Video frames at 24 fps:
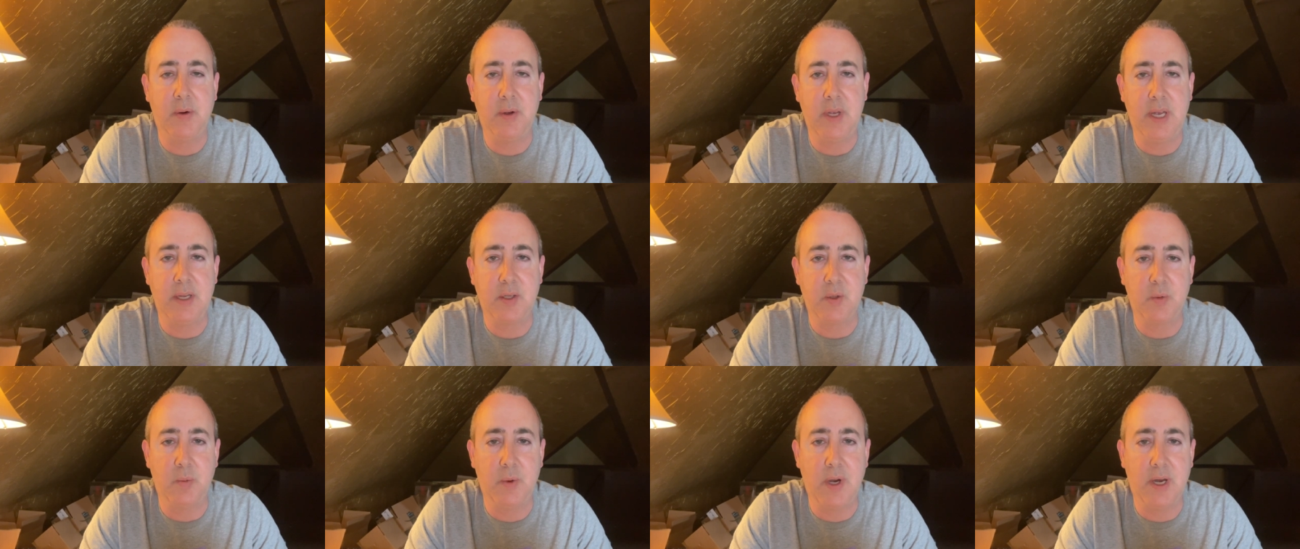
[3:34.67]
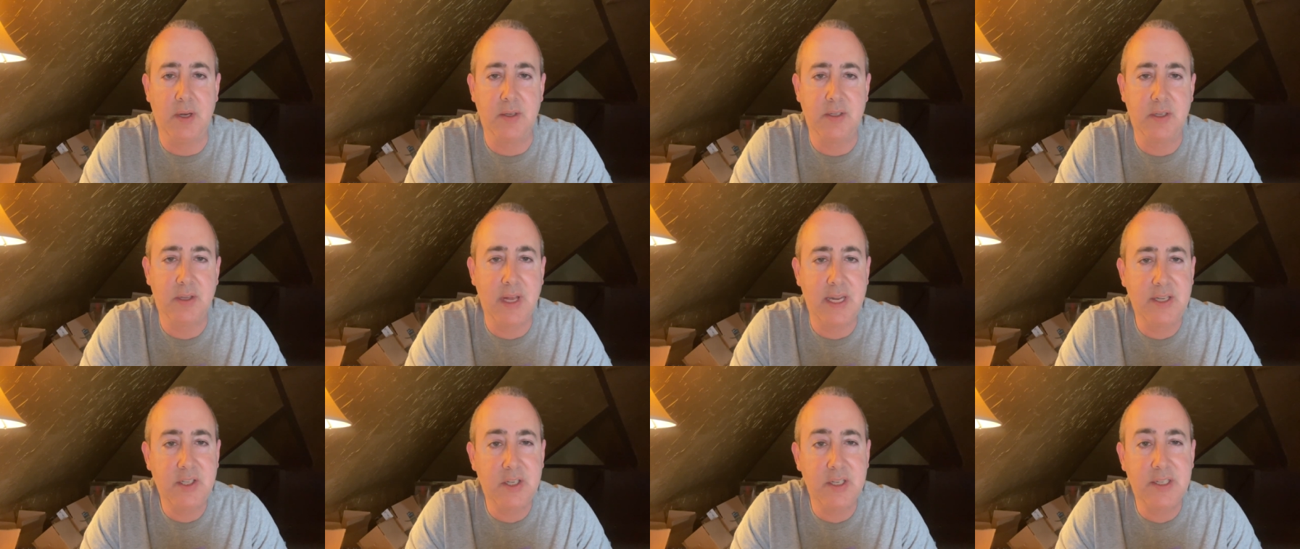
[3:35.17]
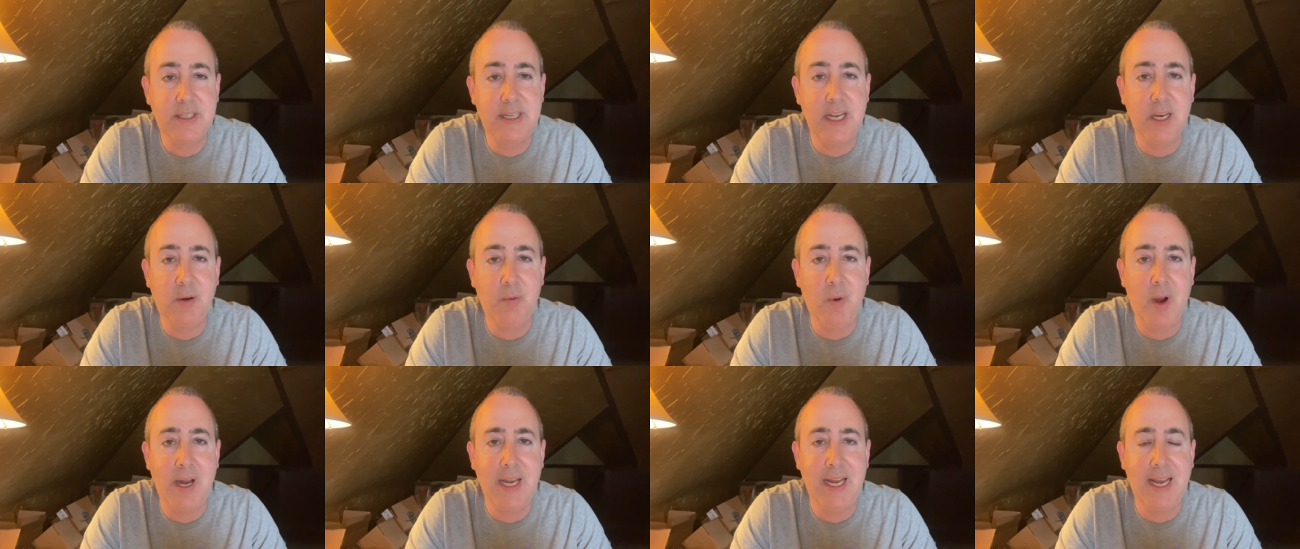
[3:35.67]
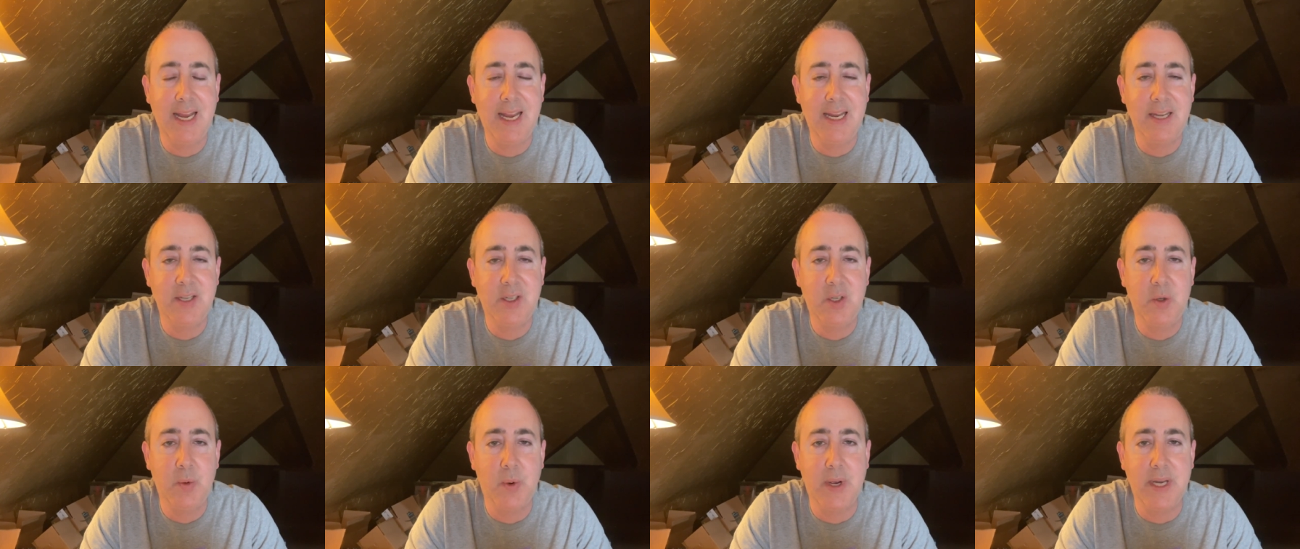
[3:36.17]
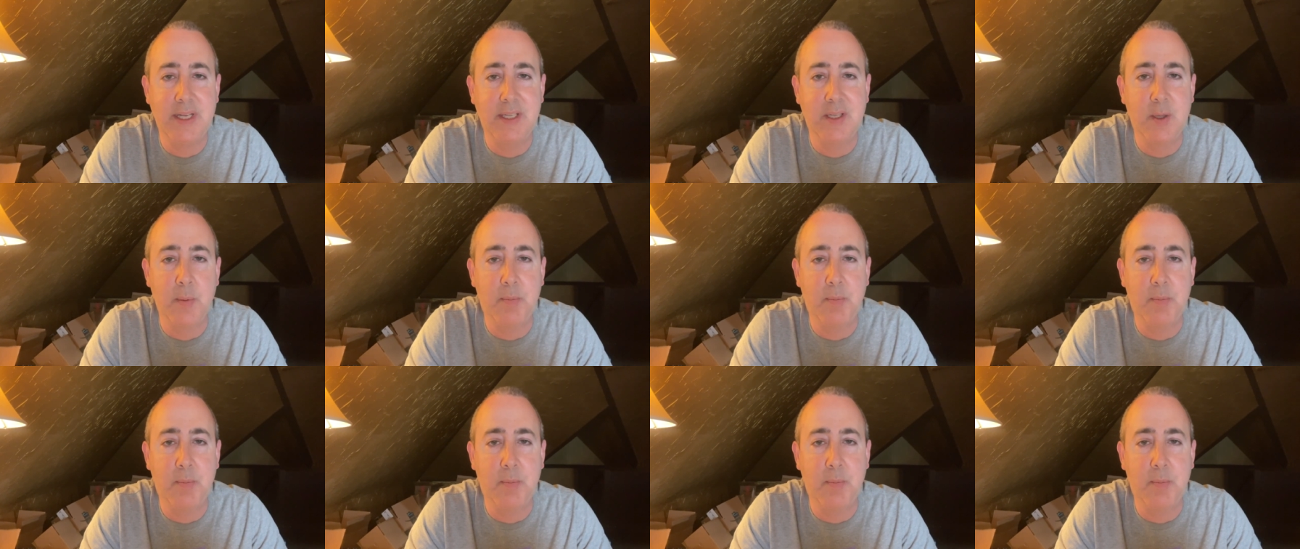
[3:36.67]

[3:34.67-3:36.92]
as well. So let's just dig right into it.